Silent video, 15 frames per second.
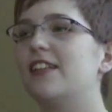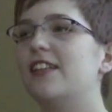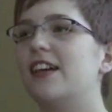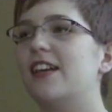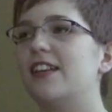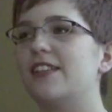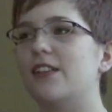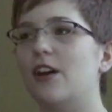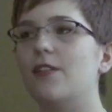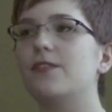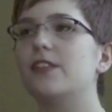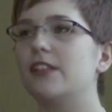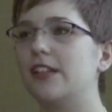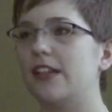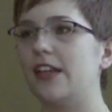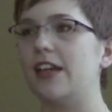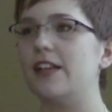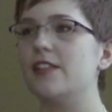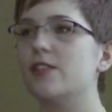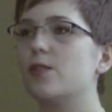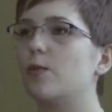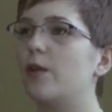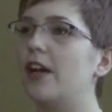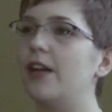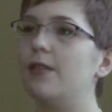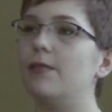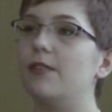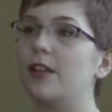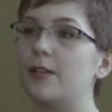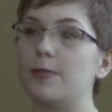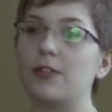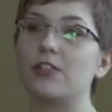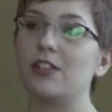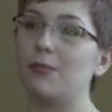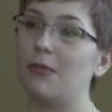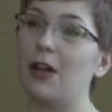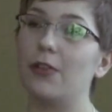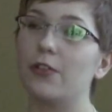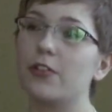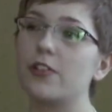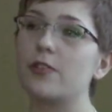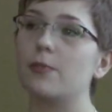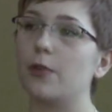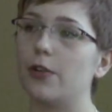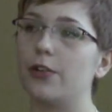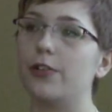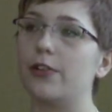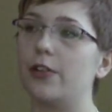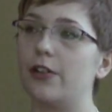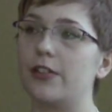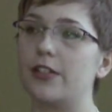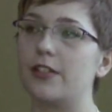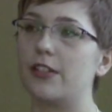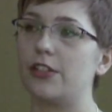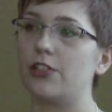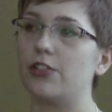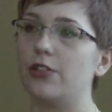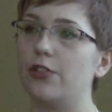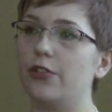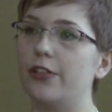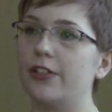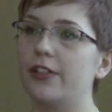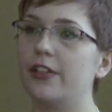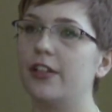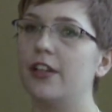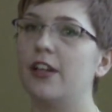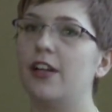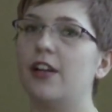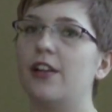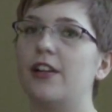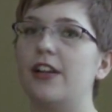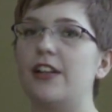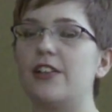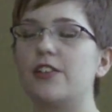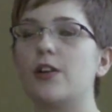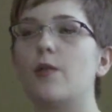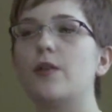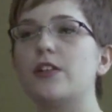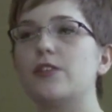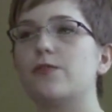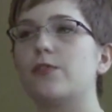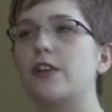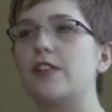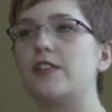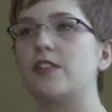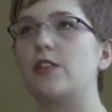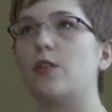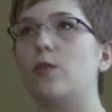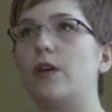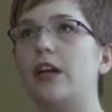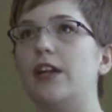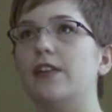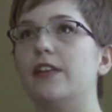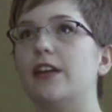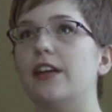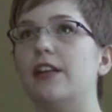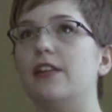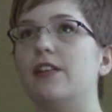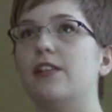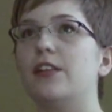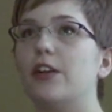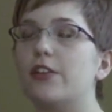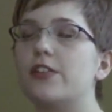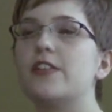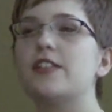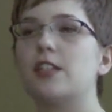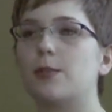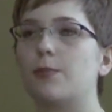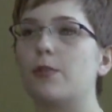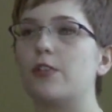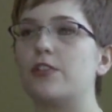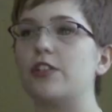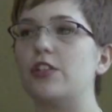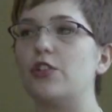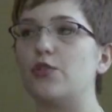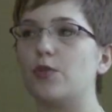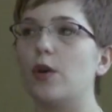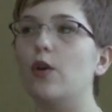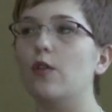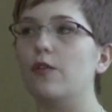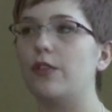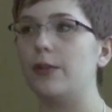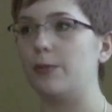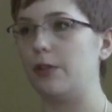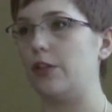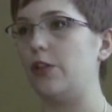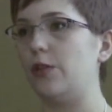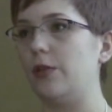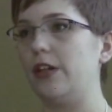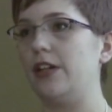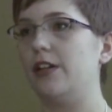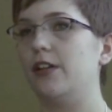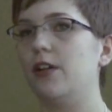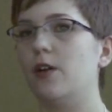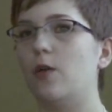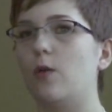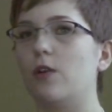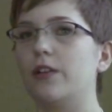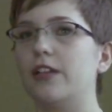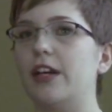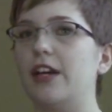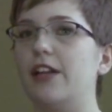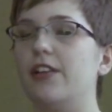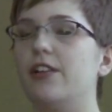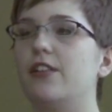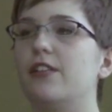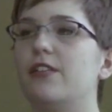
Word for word: like, that is often the case when, especially mothers, murder their autistic children. It is always phrased in a way that the autistic person drove them to do it, or that